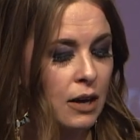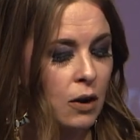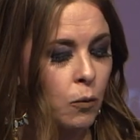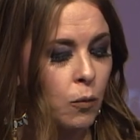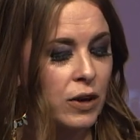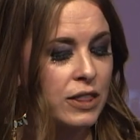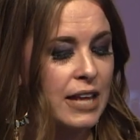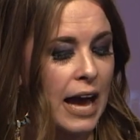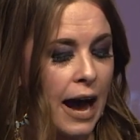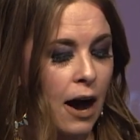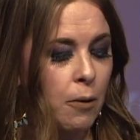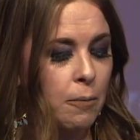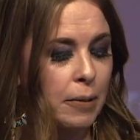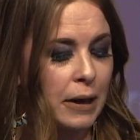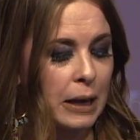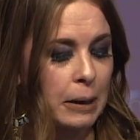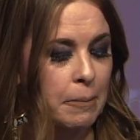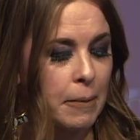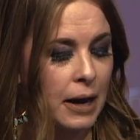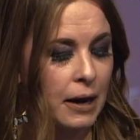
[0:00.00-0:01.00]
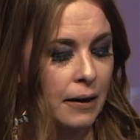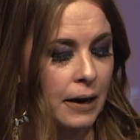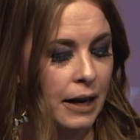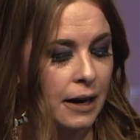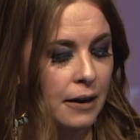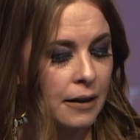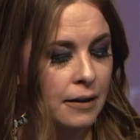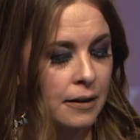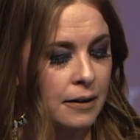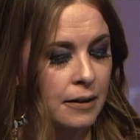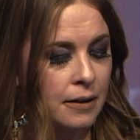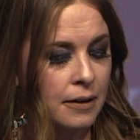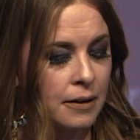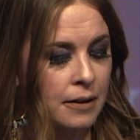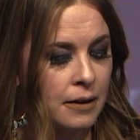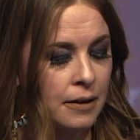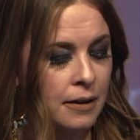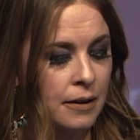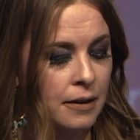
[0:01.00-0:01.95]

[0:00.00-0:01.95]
without being married. Right.